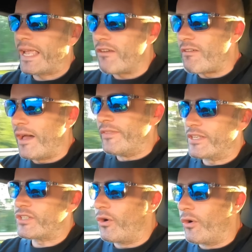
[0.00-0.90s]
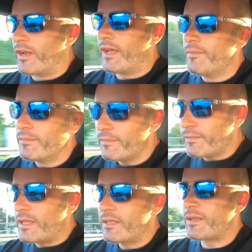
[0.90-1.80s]
get around this corner.
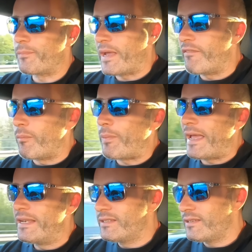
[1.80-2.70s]
It's a bit of a bend.